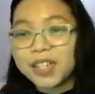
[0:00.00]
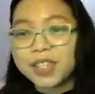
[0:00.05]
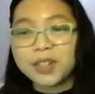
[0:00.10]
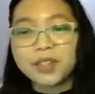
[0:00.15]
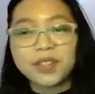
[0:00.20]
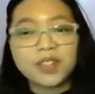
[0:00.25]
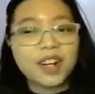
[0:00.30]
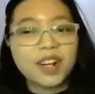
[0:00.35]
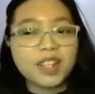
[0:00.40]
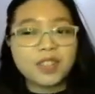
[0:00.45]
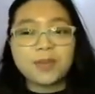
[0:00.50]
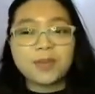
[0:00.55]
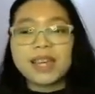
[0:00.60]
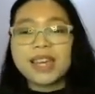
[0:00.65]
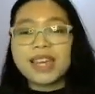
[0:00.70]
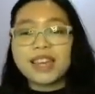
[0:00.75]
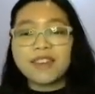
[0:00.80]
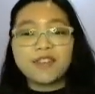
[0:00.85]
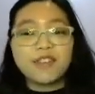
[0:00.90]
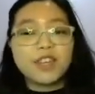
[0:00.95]
So trust
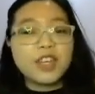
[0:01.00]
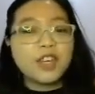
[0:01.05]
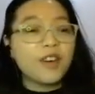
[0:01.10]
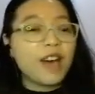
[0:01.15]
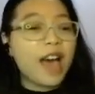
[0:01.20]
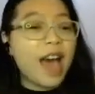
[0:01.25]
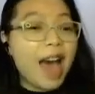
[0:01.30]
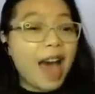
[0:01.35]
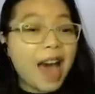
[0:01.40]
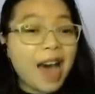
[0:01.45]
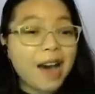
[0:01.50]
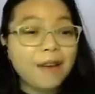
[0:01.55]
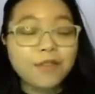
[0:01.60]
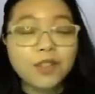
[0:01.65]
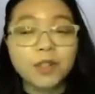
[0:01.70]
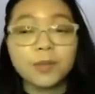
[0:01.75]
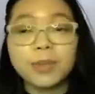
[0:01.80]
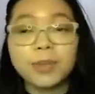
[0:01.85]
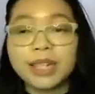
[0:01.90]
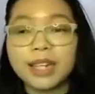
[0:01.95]
me, if you
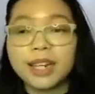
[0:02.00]
have